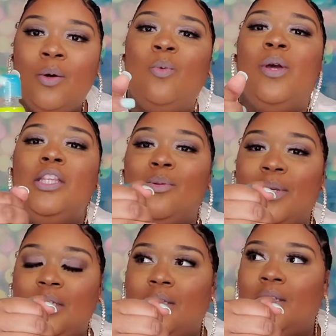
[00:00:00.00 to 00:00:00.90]
We
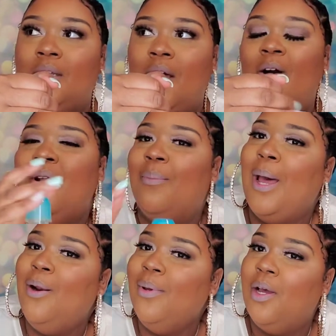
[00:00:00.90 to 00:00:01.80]
twist, hold up,
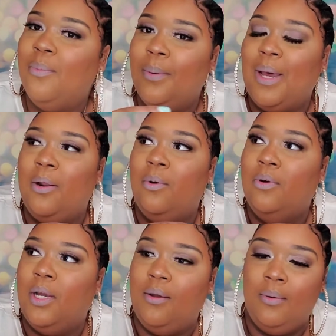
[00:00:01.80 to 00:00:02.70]
how do we open the bottle? Hold up.